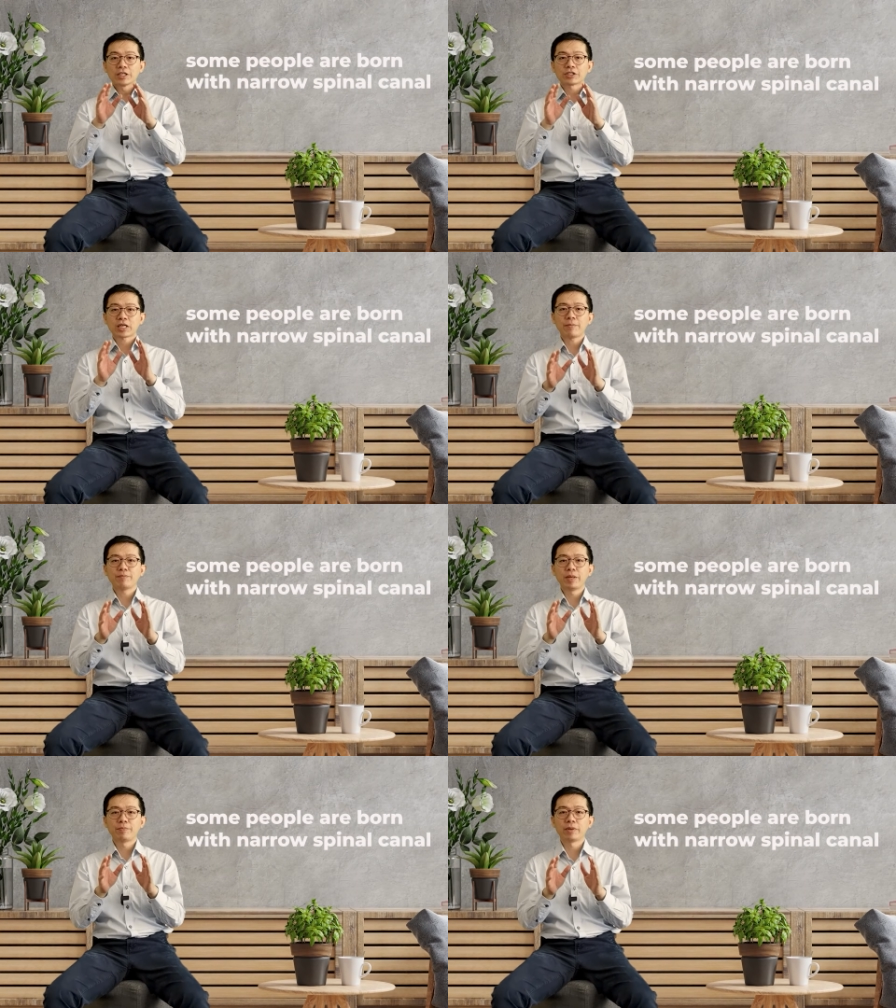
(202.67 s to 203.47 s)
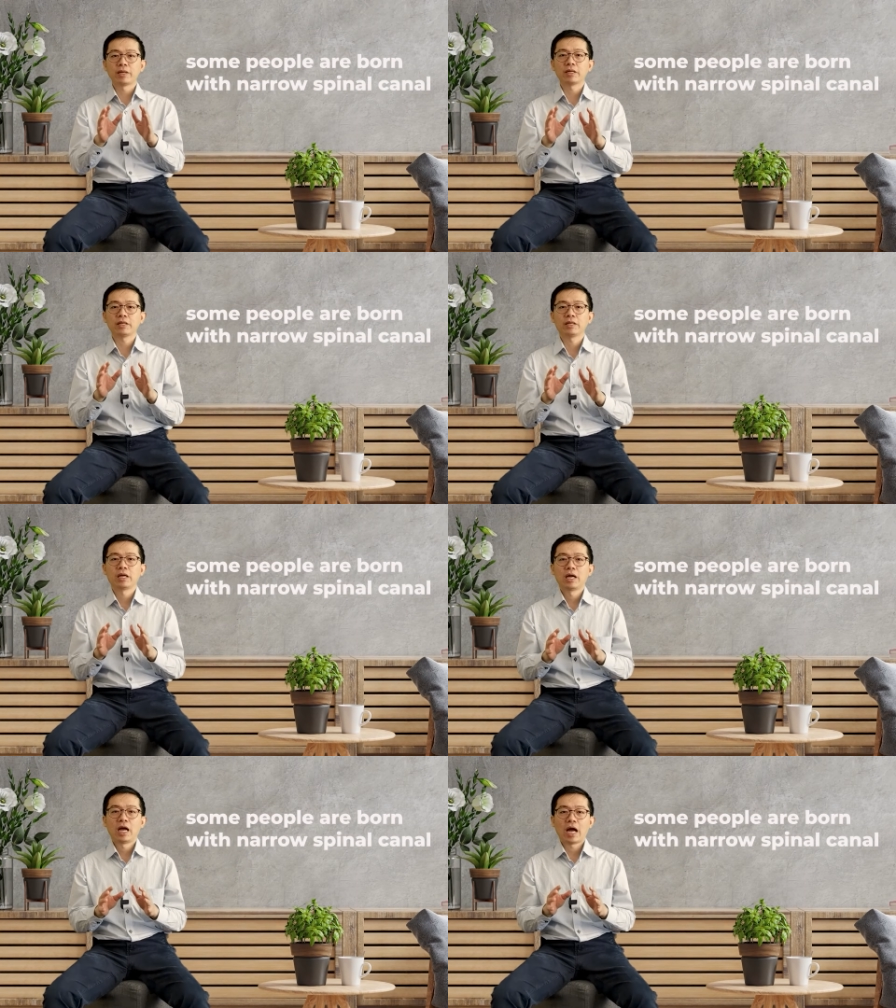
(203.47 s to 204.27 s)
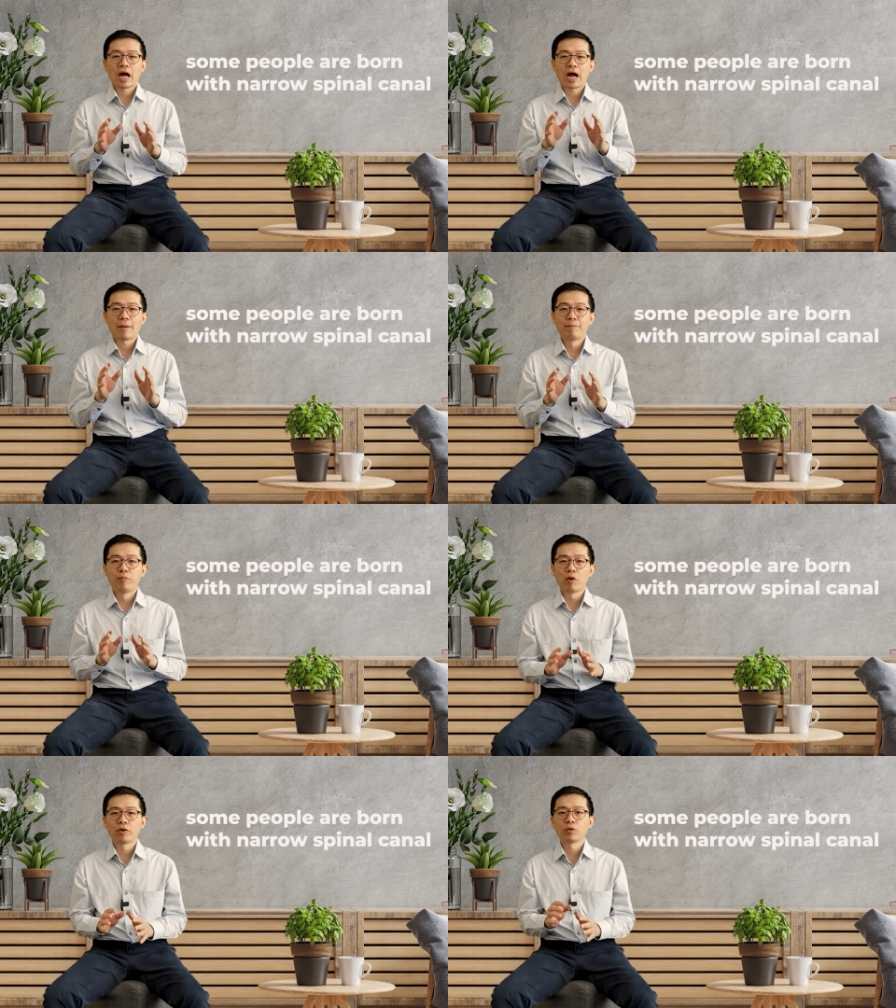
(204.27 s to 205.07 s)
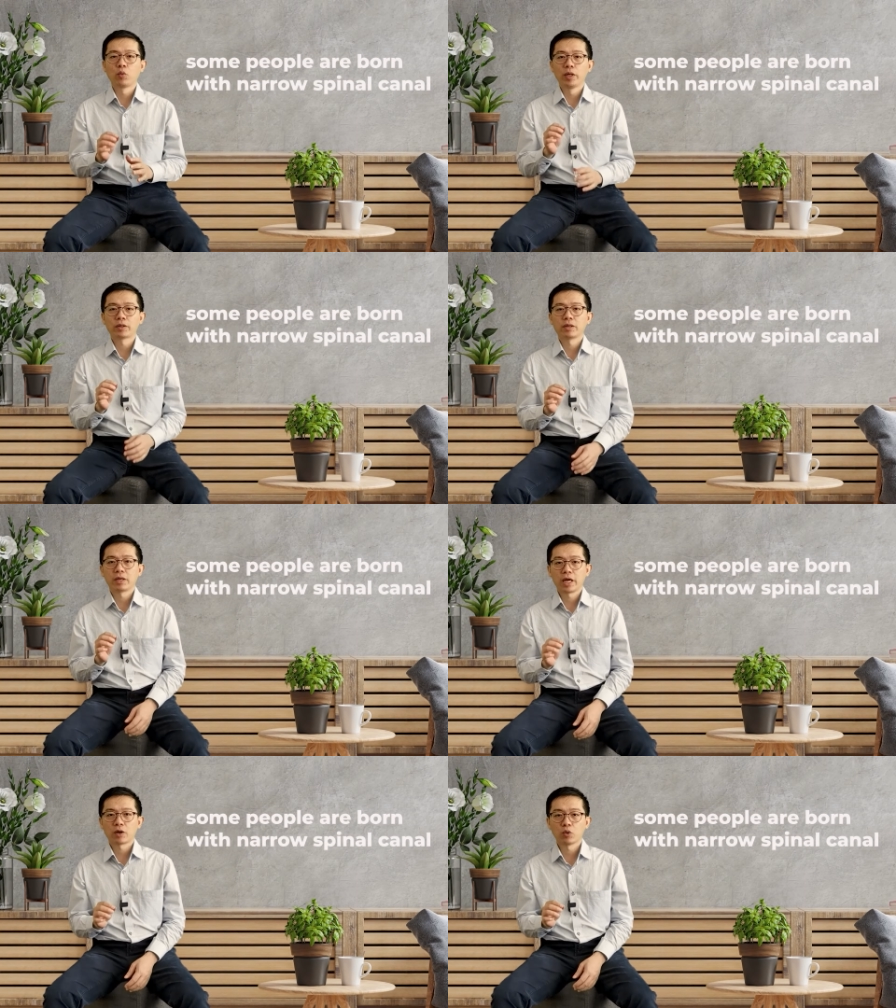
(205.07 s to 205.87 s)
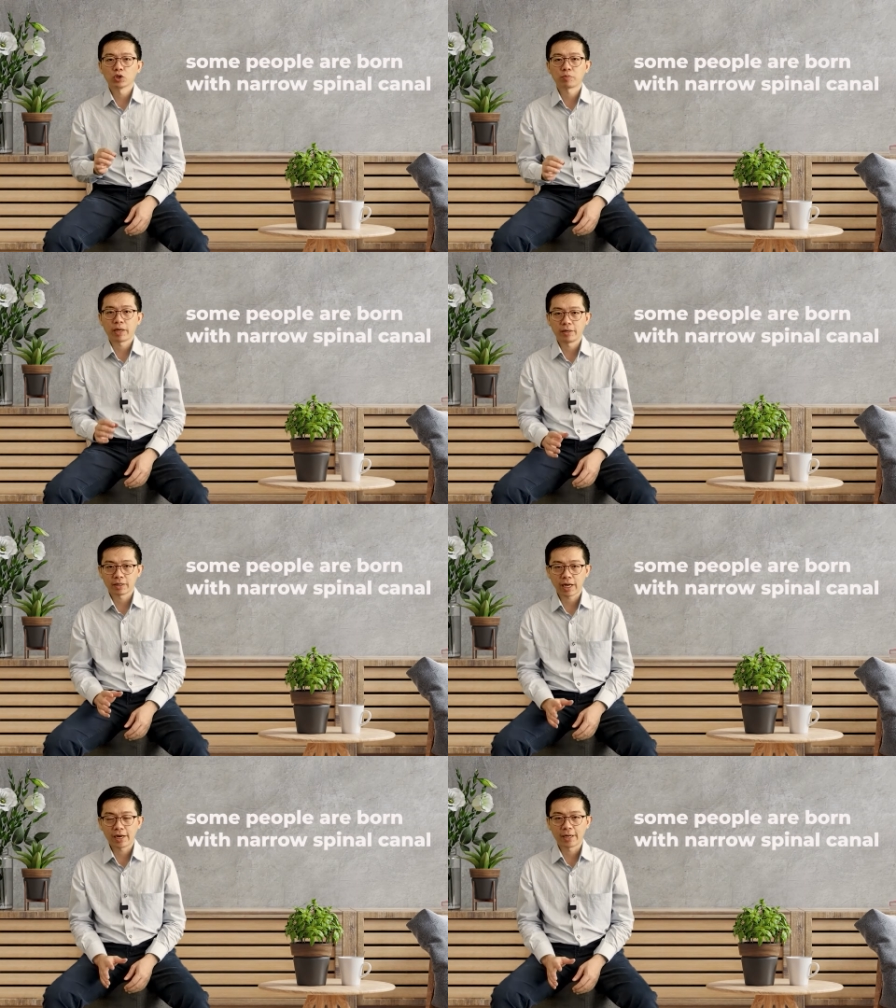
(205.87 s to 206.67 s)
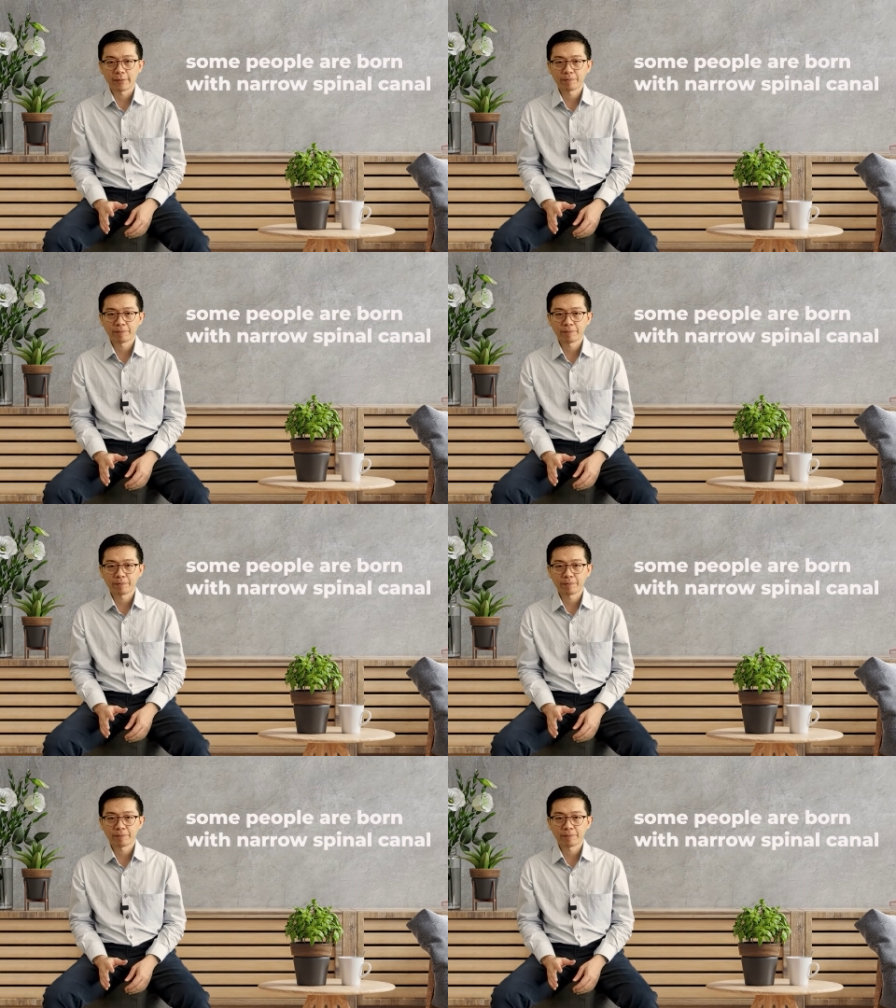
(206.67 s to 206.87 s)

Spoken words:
Some people are born with narrow spinal canal.